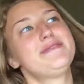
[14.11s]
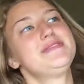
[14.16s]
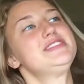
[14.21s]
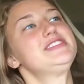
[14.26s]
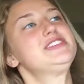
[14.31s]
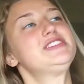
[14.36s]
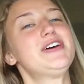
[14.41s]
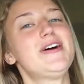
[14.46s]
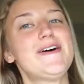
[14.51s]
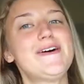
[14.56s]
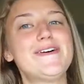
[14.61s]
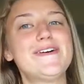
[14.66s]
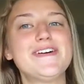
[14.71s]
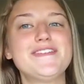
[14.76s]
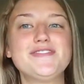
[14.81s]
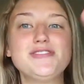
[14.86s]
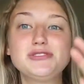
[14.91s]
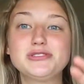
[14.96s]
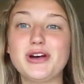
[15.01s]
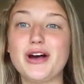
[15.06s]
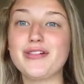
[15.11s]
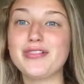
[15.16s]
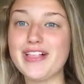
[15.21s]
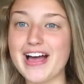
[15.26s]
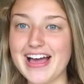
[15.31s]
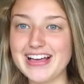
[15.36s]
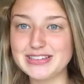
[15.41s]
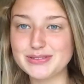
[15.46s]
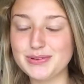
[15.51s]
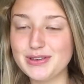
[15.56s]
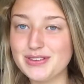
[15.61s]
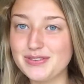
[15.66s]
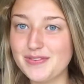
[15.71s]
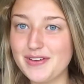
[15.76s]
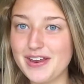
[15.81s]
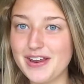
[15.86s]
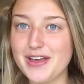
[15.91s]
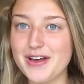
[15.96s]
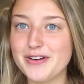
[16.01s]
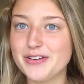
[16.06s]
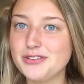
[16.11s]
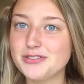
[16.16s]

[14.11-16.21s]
So if you saw last week's video,